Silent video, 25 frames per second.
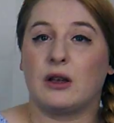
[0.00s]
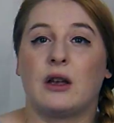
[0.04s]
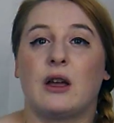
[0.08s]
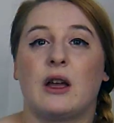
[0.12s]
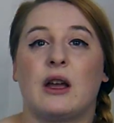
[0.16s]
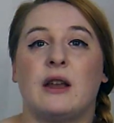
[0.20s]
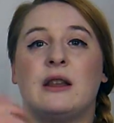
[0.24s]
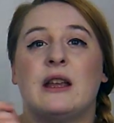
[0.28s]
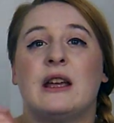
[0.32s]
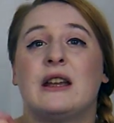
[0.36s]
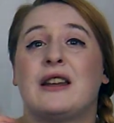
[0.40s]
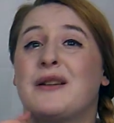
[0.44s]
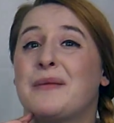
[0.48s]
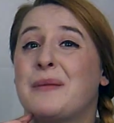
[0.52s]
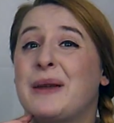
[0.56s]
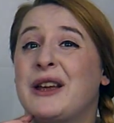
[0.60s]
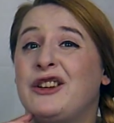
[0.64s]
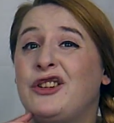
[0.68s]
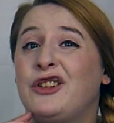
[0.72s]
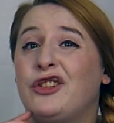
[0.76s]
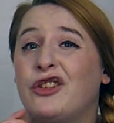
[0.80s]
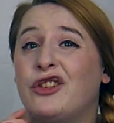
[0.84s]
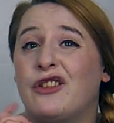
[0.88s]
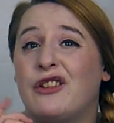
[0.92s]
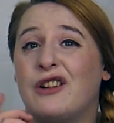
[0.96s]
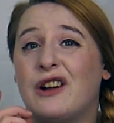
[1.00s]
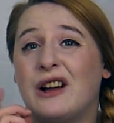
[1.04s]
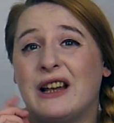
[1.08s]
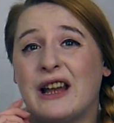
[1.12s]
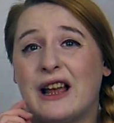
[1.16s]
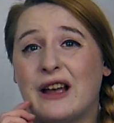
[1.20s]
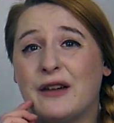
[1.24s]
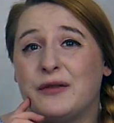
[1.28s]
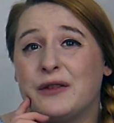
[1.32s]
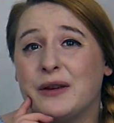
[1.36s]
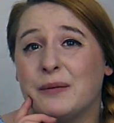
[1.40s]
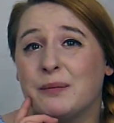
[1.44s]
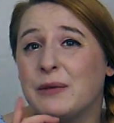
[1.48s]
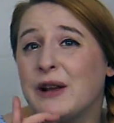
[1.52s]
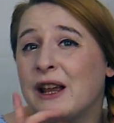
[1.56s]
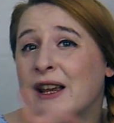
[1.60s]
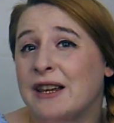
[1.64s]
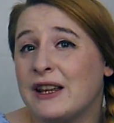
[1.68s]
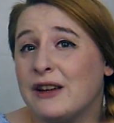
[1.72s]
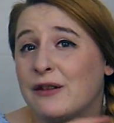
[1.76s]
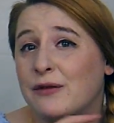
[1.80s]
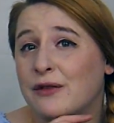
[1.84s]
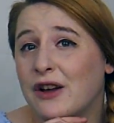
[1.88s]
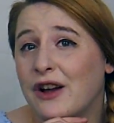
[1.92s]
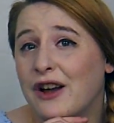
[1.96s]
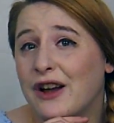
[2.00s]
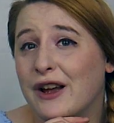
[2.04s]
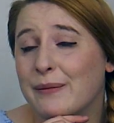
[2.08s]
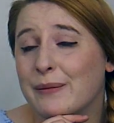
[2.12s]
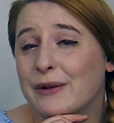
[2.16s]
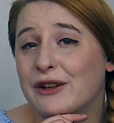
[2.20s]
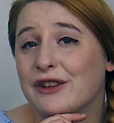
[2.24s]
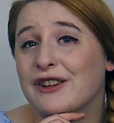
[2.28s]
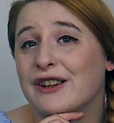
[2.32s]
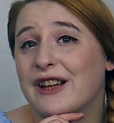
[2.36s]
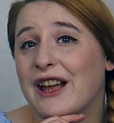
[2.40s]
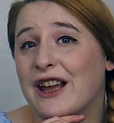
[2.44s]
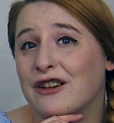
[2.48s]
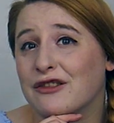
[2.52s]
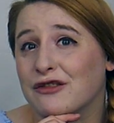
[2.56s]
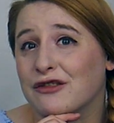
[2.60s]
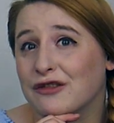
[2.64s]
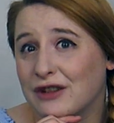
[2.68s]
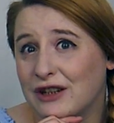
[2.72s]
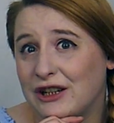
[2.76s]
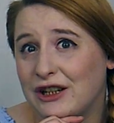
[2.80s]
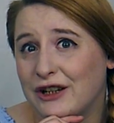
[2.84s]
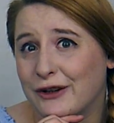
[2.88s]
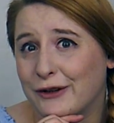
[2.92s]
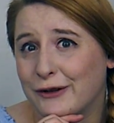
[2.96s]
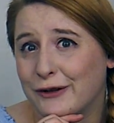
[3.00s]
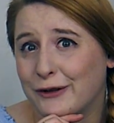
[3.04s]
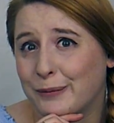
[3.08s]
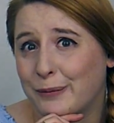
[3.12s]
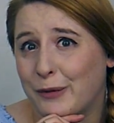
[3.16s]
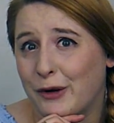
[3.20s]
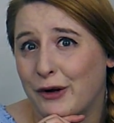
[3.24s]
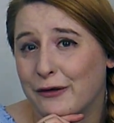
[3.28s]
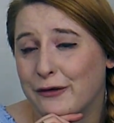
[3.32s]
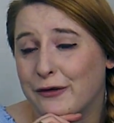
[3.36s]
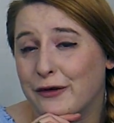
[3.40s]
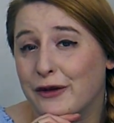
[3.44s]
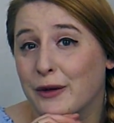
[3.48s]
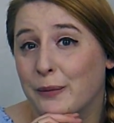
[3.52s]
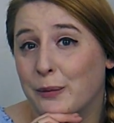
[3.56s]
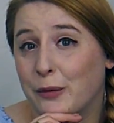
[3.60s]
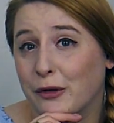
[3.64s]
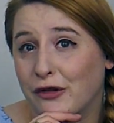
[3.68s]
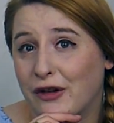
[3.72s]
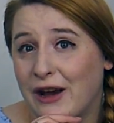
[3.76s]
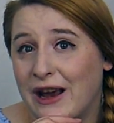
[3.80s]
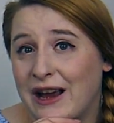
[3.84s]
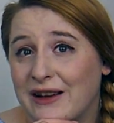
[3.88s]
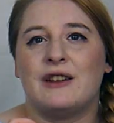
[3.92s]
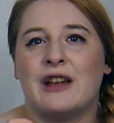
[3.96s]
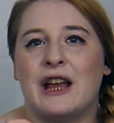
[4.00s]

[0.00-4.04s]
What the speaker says: And then I made sure I left in plenty of time to get a really good spot for the parade.